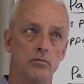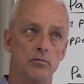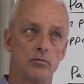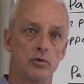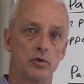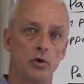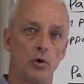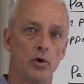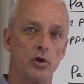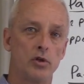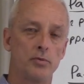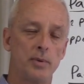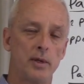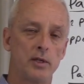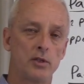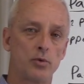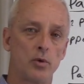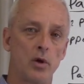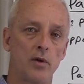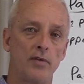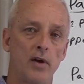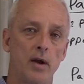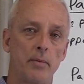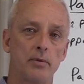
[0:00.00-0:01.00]
So you spent
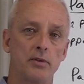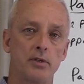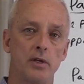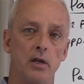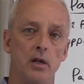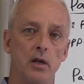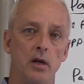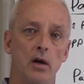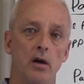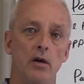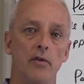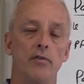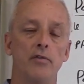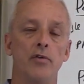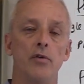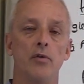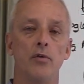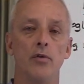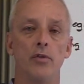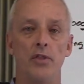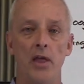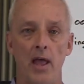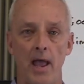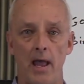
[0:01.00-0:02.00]
25% of
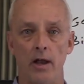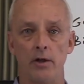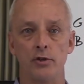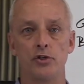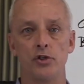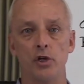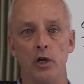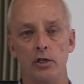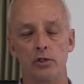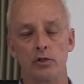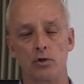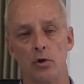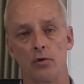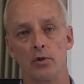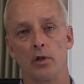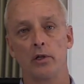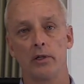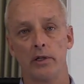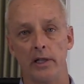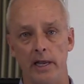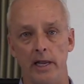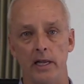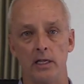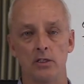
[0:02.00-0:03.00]
that just on the
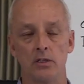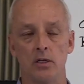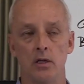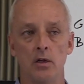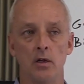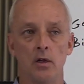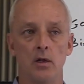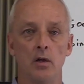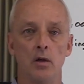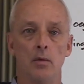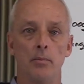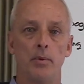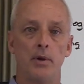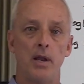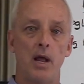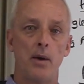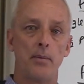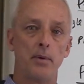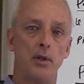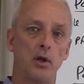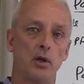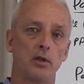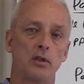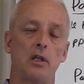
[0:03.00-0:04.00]
leads. But now
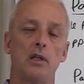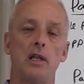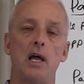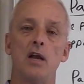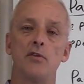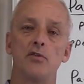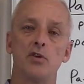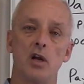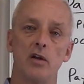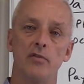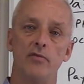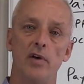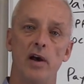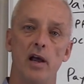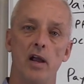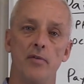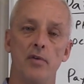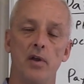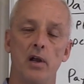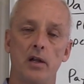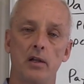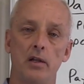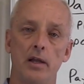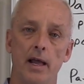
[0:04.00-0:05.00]
we look at the lifetime value of
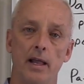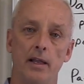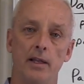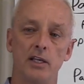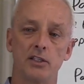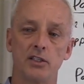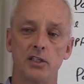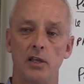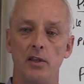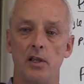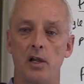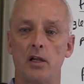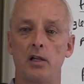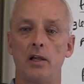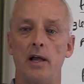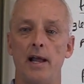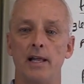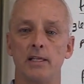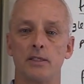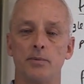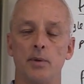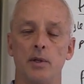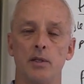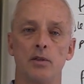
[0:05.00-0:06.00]
that client. Let's say that
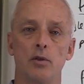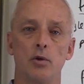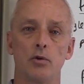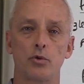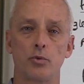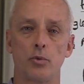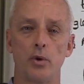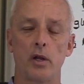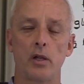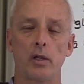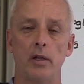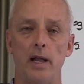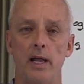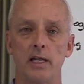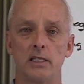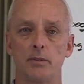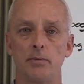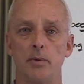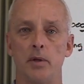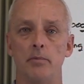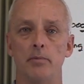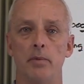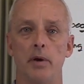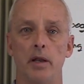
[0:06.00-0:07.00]
those 3 clients
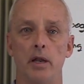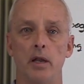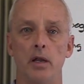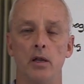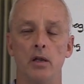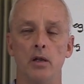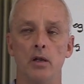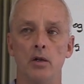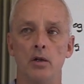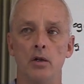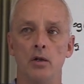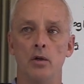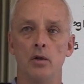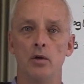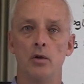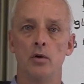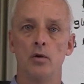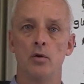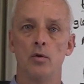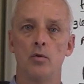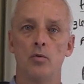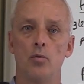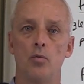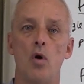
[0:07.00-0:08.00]
spend money
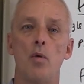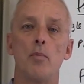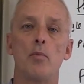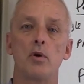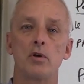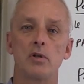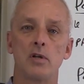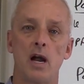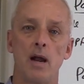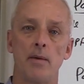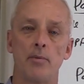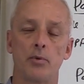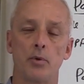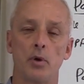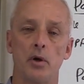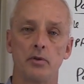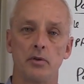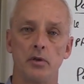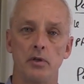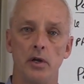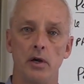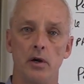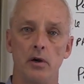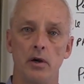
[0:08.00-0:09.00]
one more time throughout
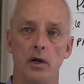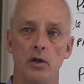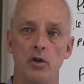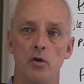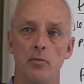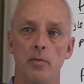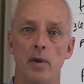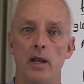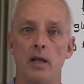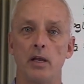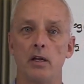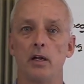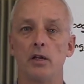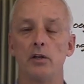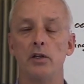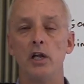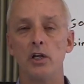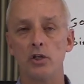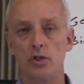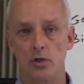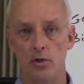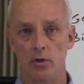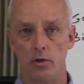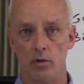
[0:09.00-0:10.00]
the year, and you make an
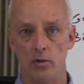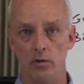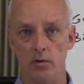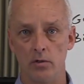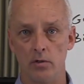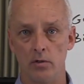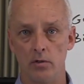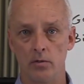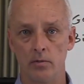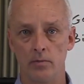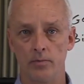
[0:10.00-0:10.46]
additional